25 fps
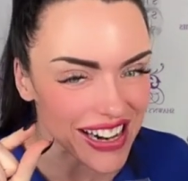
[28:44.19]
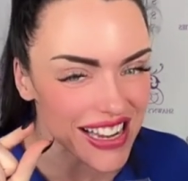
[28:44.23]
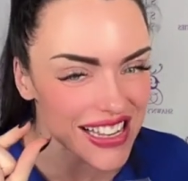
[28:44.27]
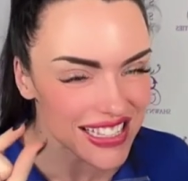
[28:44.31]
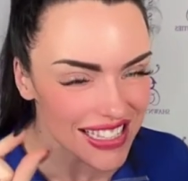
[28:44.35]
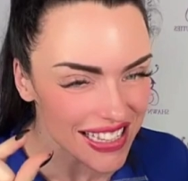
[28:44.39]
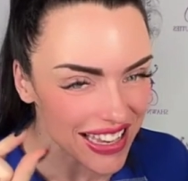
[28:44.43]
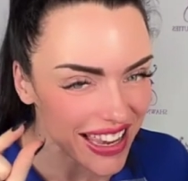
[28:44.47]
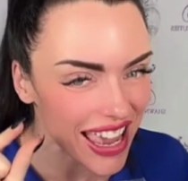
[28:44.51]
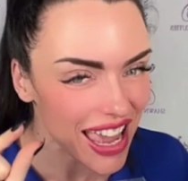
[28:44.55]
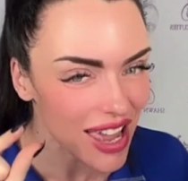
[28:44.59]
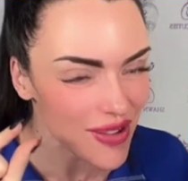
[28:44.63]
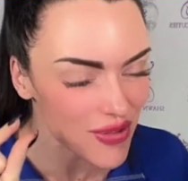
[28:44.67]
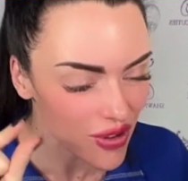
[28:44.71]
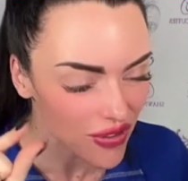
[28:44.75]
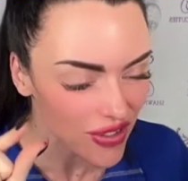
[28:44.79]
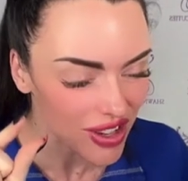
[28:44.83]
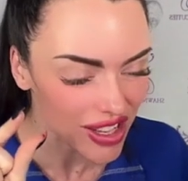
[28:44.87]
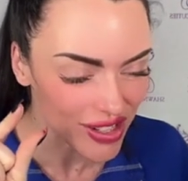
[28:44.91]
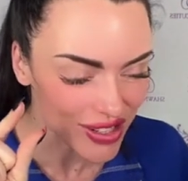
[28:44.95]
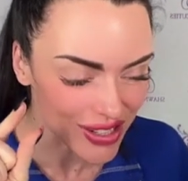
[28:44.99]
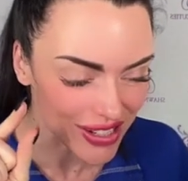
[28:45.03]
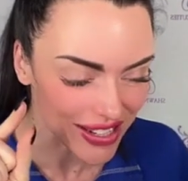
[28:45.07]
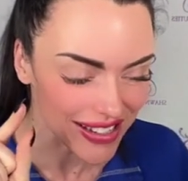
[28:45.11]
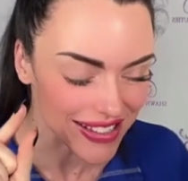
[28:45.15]
It's a game
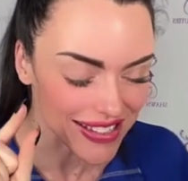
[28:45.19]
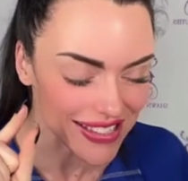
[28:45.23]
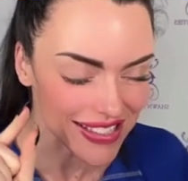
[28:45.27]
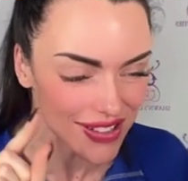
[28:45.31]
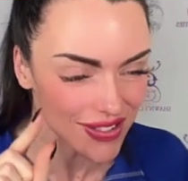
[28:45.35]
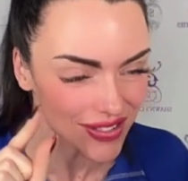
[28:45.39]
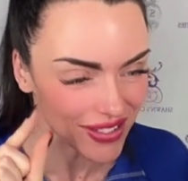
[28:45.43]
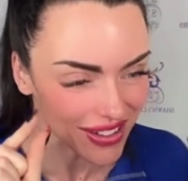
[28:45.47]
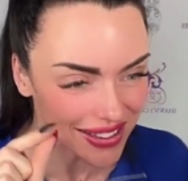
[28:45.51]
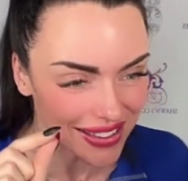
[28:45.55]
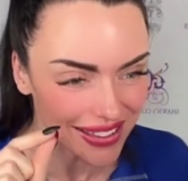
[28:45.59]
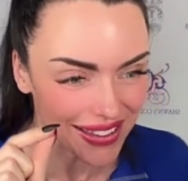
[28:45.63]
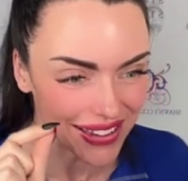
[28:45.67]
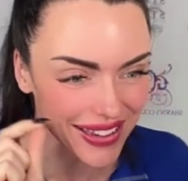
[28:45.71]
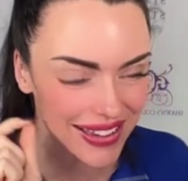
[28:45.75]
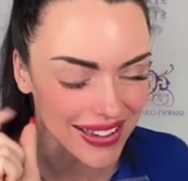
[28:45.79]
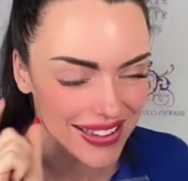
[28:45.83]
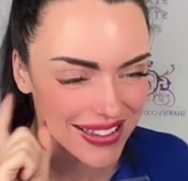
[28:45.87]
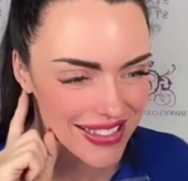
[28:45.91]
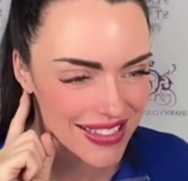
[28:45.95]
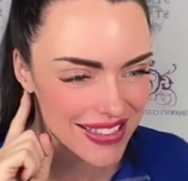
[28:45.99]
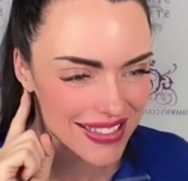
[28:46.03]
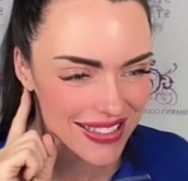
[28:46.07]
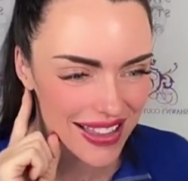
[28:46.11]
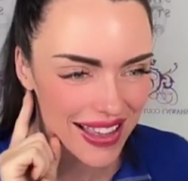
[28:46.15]
of inches. It really
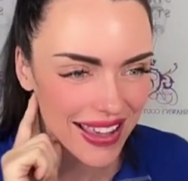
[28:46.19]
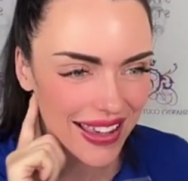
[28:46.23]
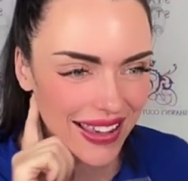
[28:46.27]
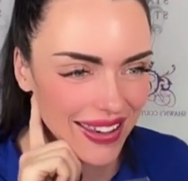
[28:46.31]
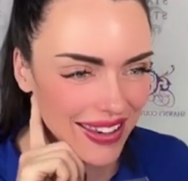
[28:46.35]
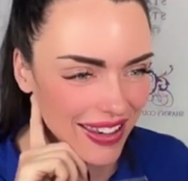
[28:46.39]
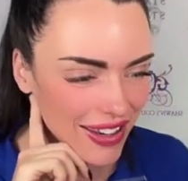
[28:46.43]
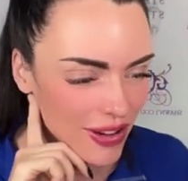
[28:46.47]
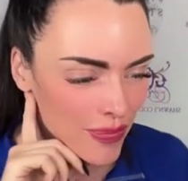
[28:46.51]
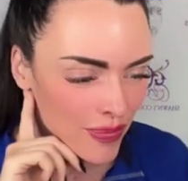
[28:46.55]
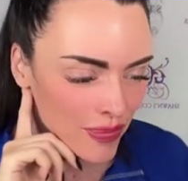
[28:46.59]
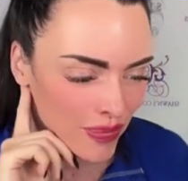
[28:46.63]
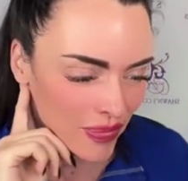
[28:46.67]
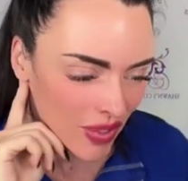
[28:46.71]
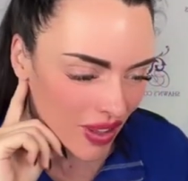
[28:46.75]
is like.